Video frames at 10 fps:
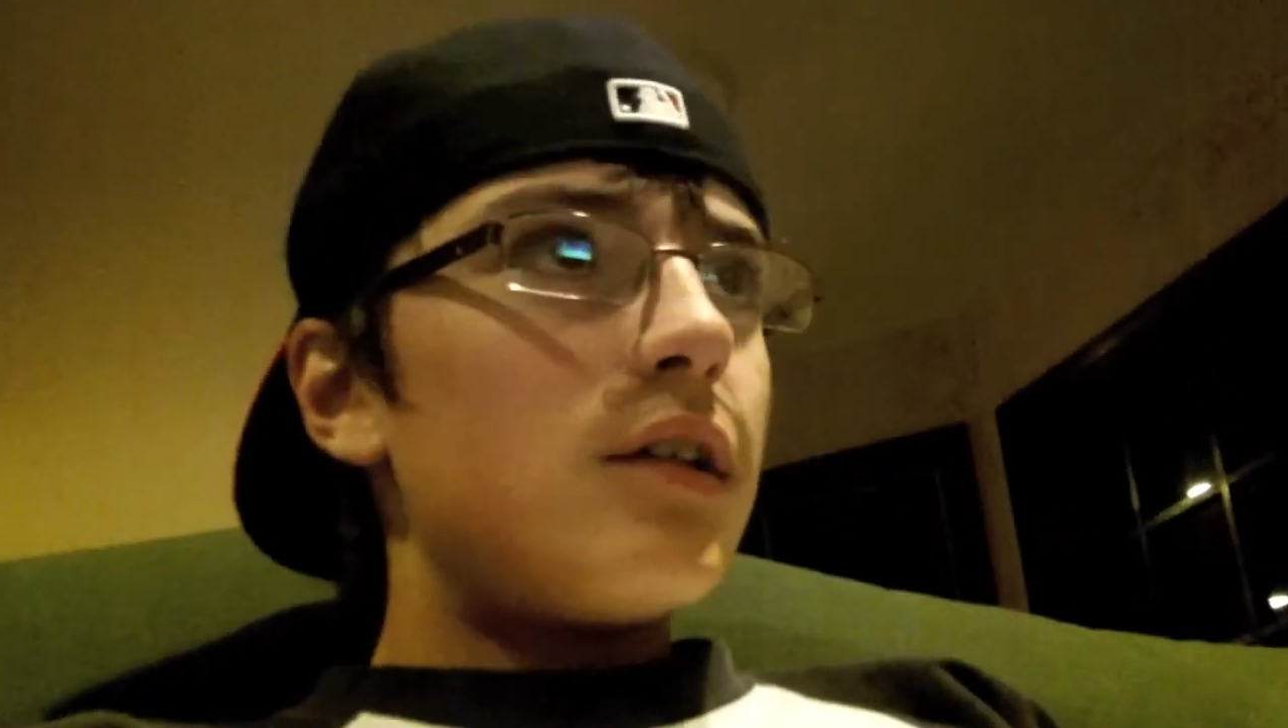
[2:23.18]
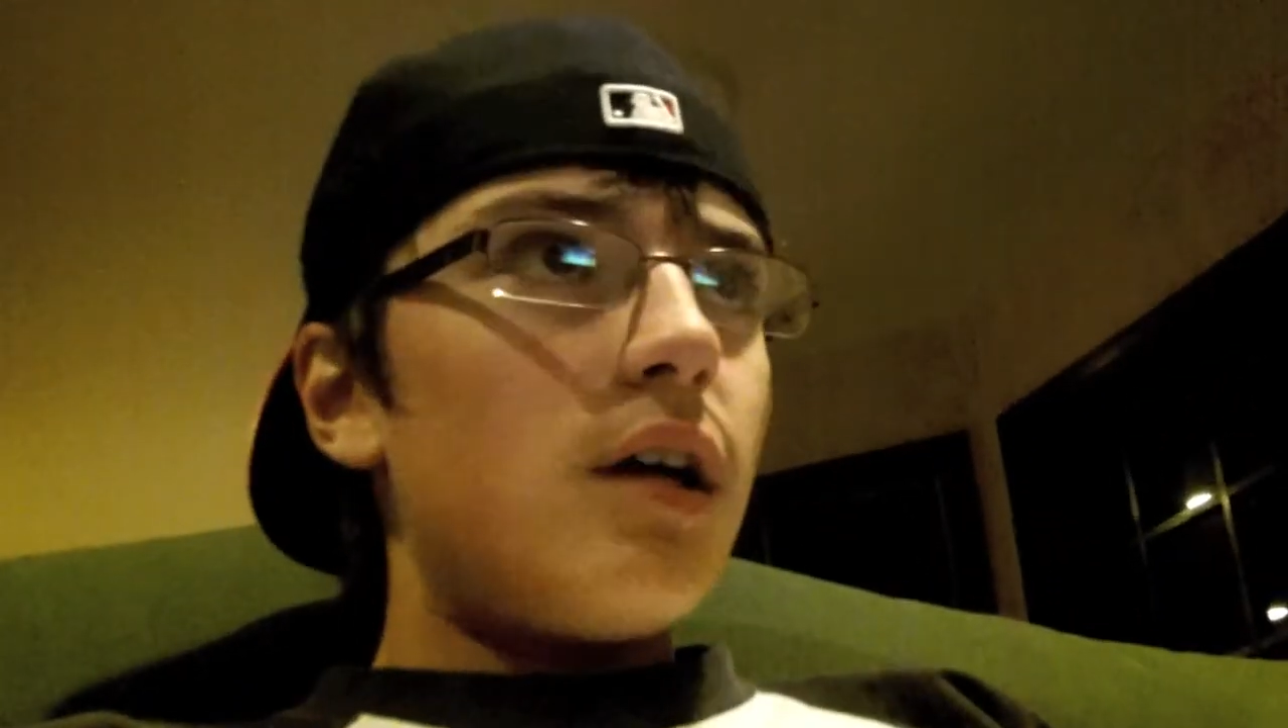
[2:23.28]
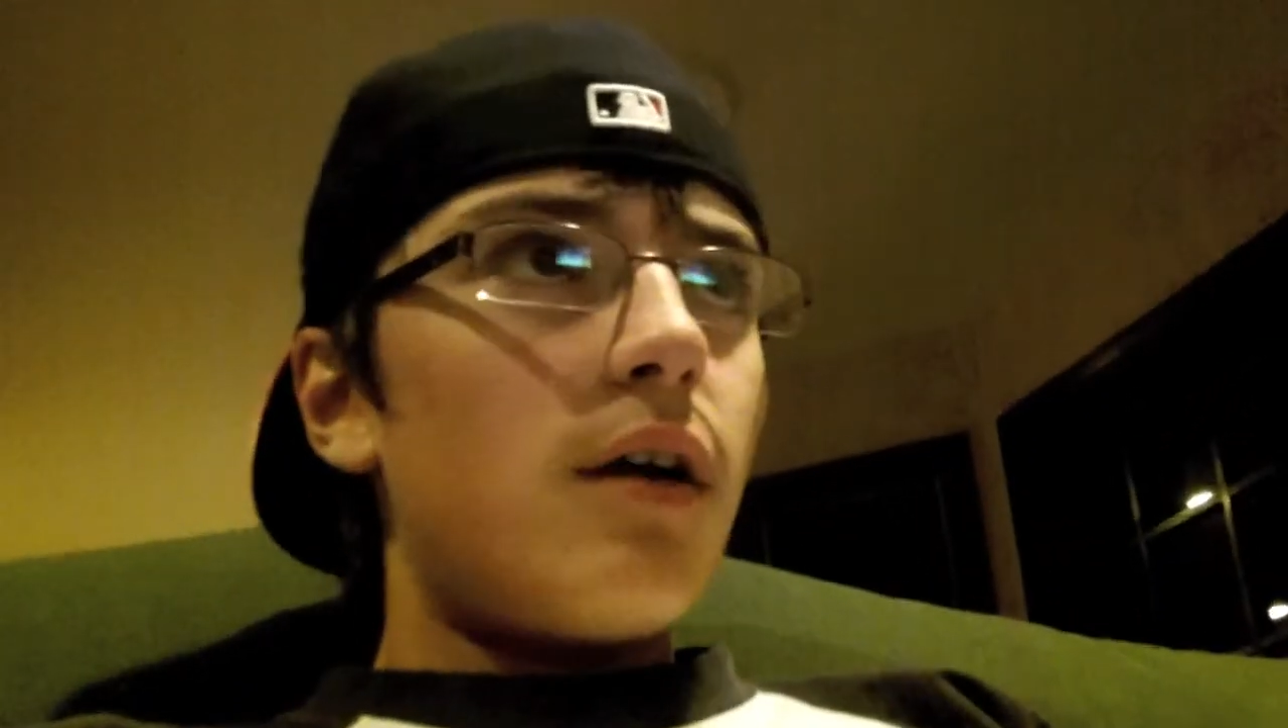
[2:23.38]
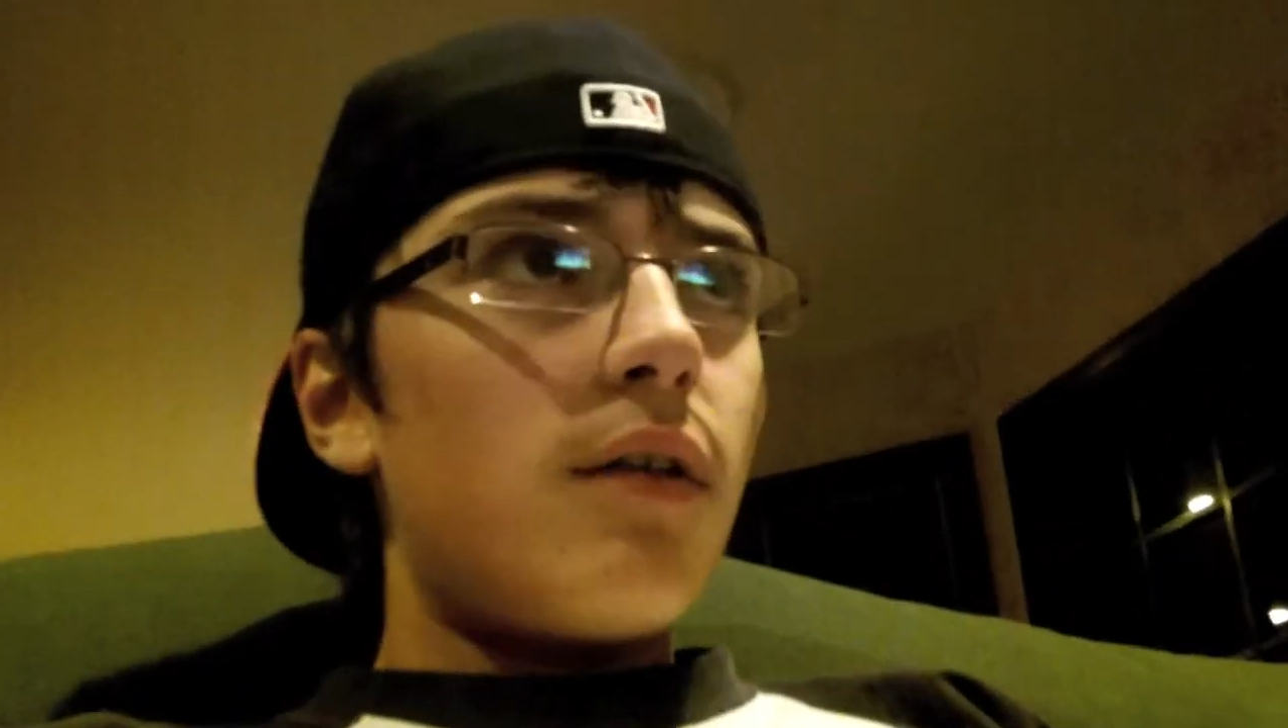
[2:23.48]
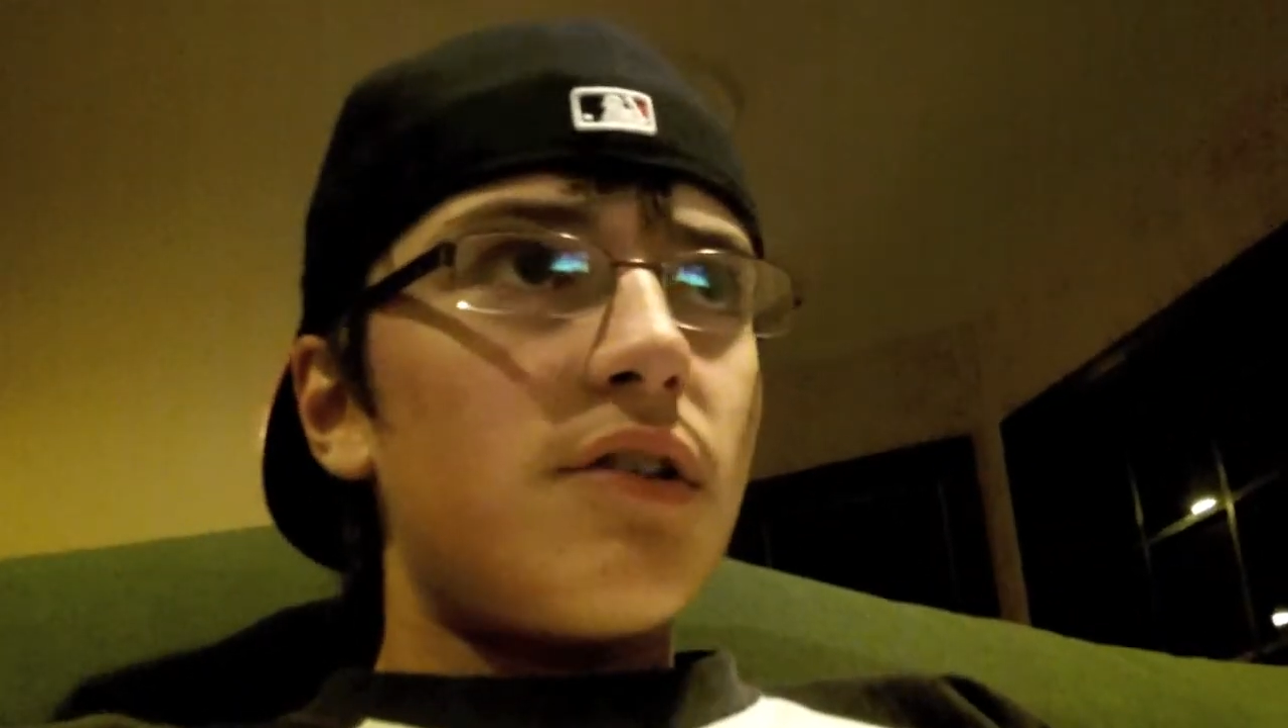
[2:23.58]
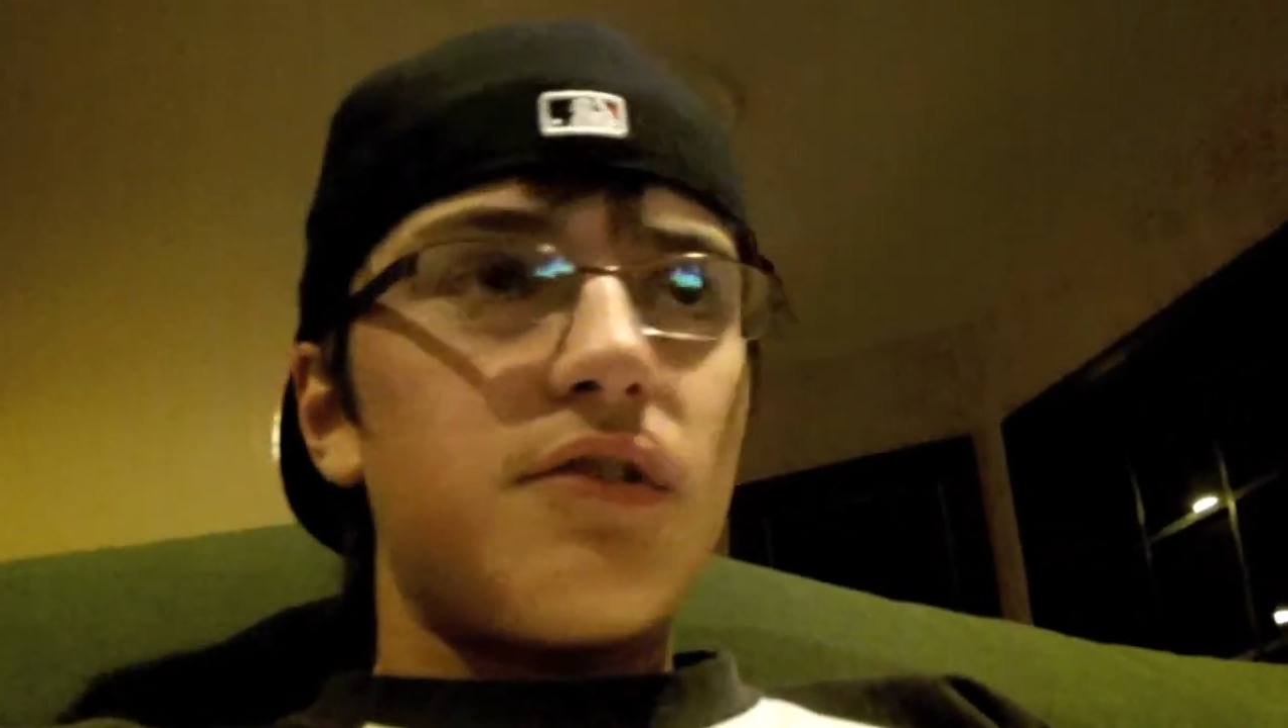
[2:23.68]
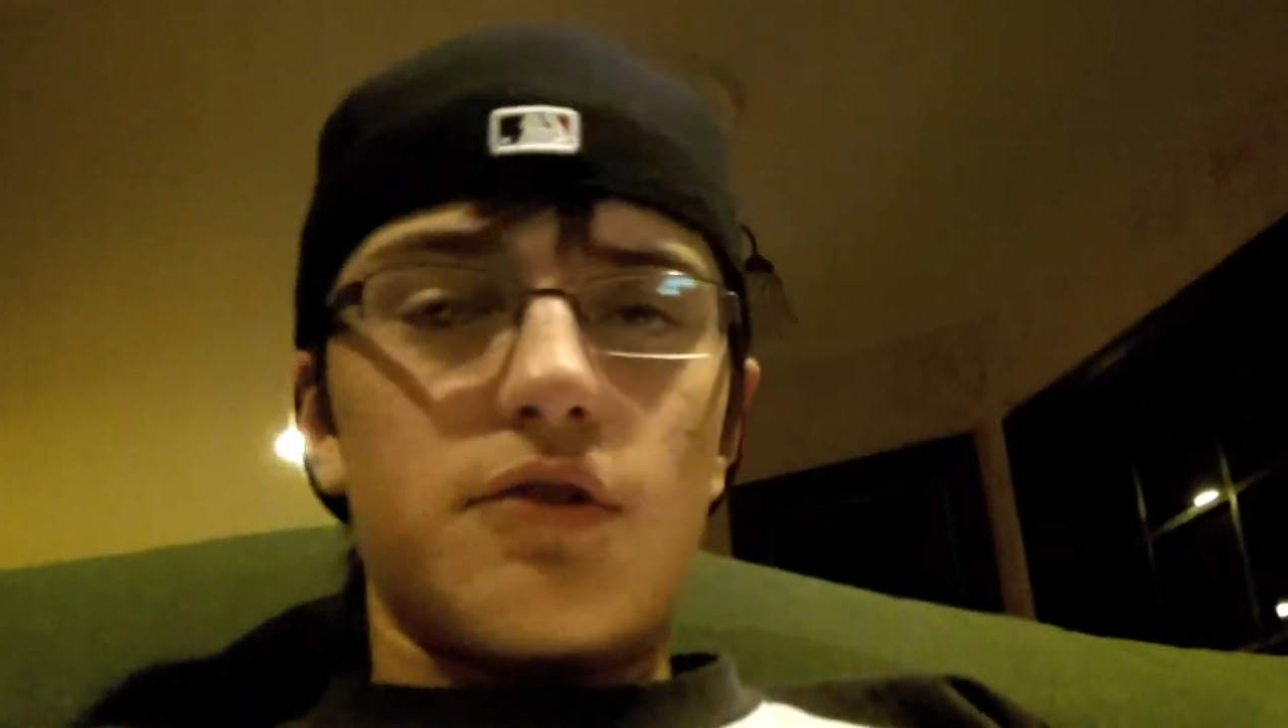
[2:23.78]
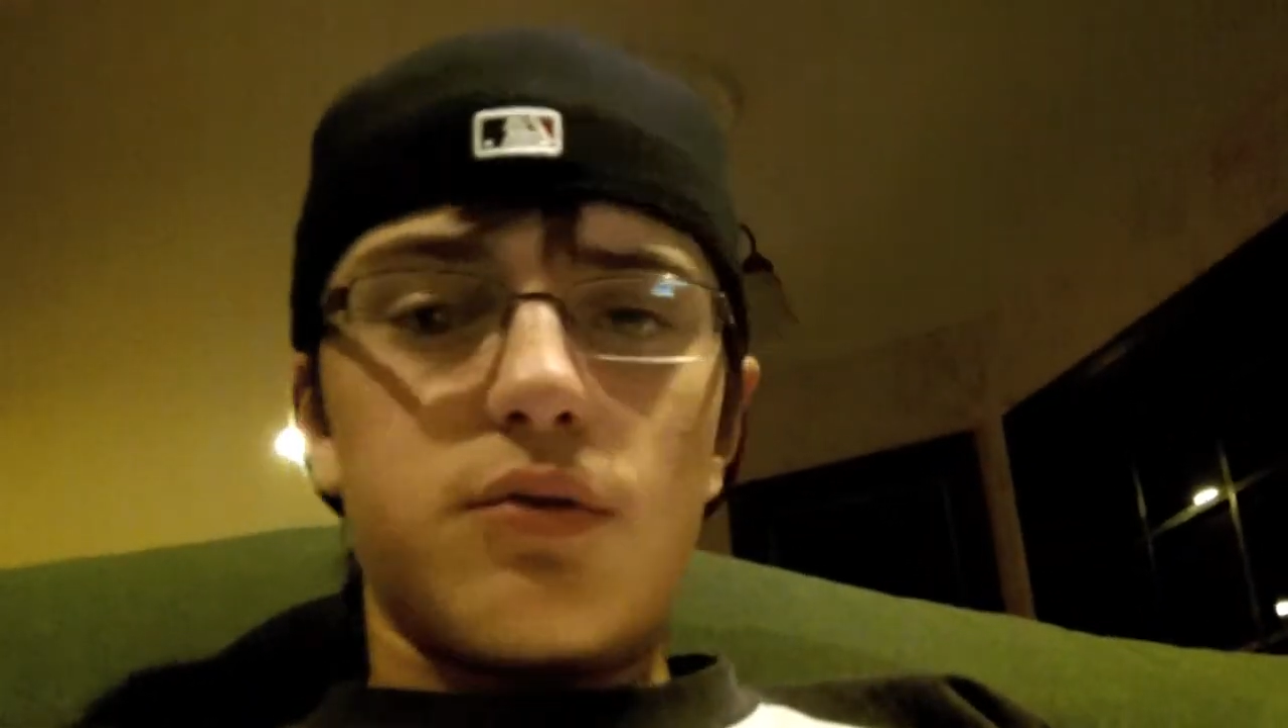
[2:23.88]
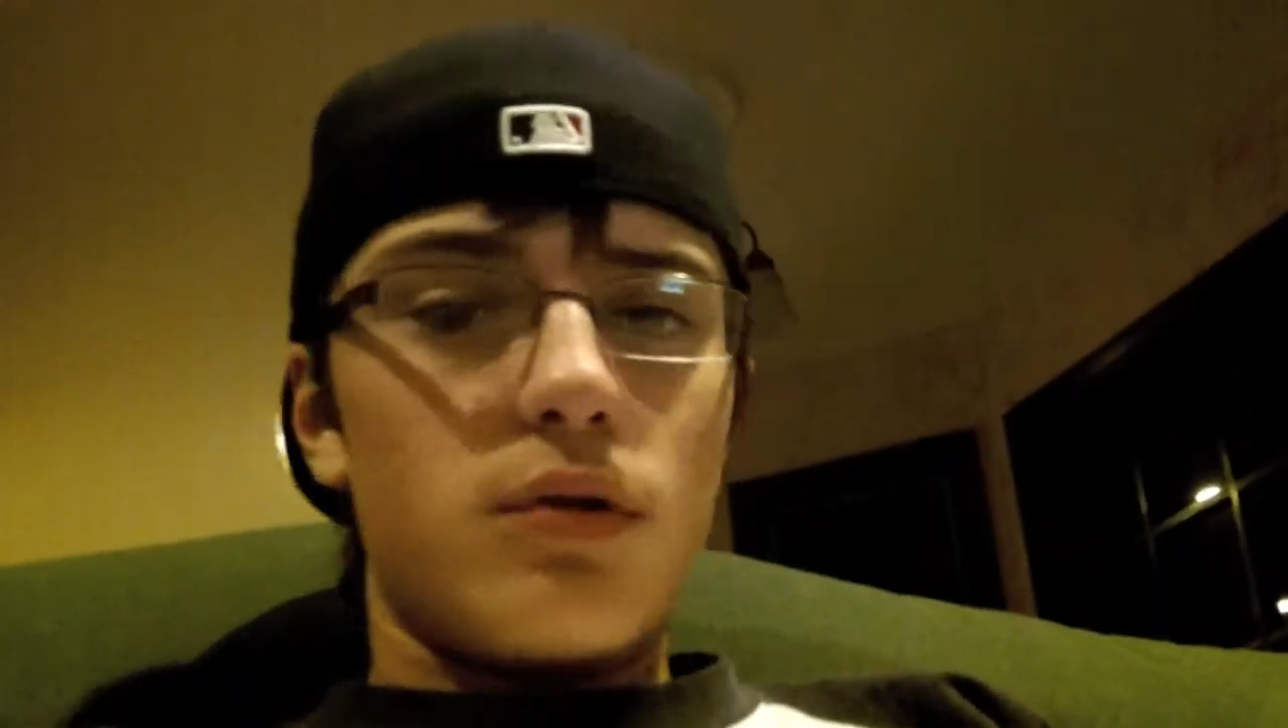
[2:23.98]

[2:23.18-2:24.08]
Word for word: Uh, that's just